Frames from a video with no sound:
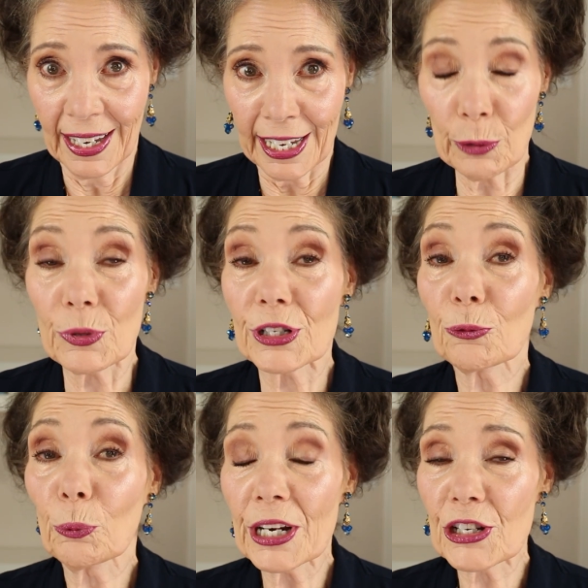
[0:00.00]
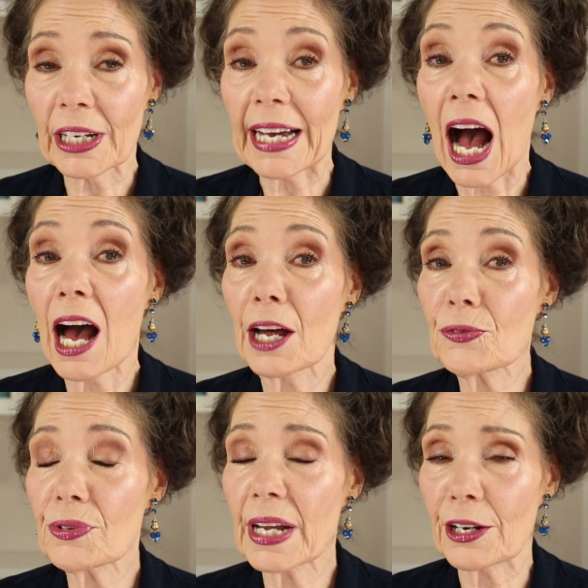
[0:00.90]
It was originally
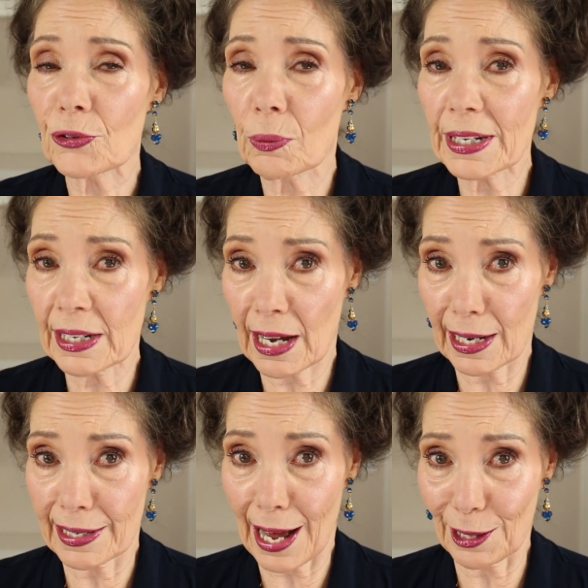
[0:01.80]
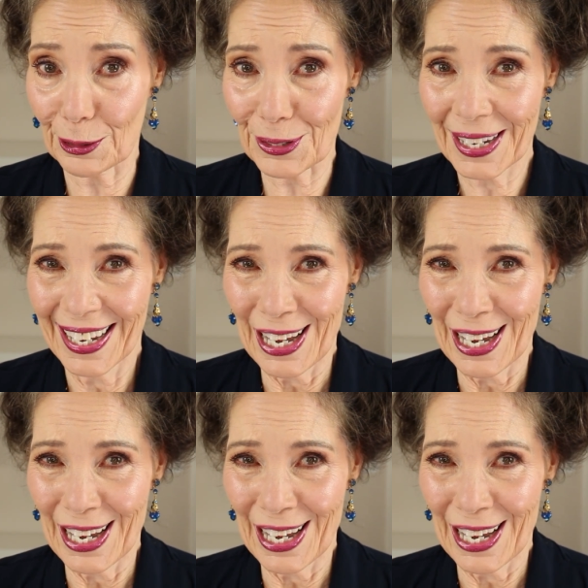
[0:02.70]
$129,